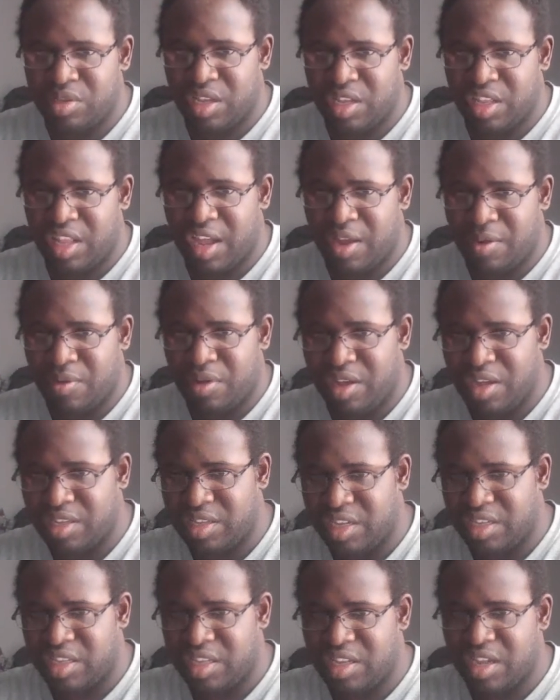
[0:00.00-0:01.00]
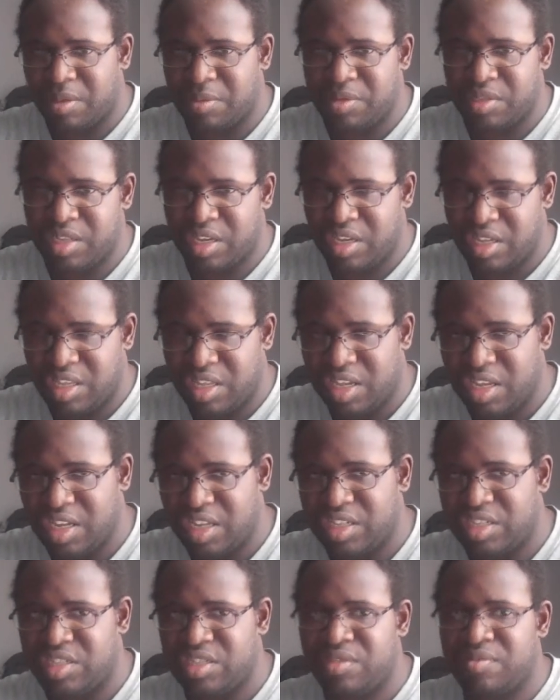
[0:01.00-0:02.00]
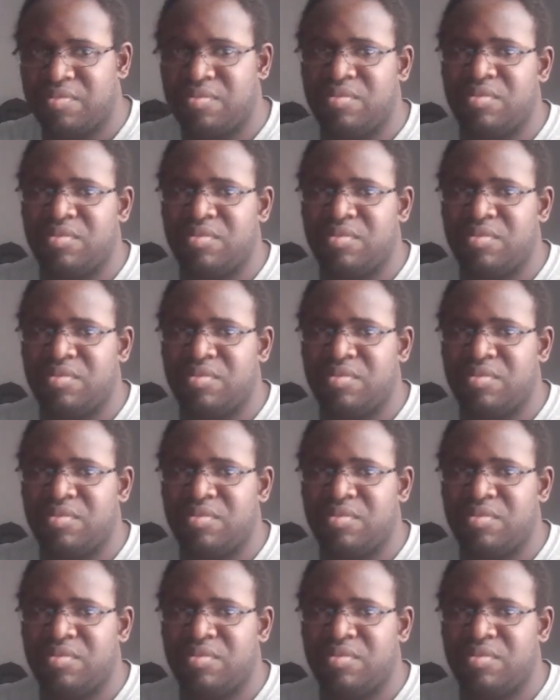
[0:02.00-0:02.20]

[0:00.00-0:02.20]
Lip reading: and I want to take the time to say this.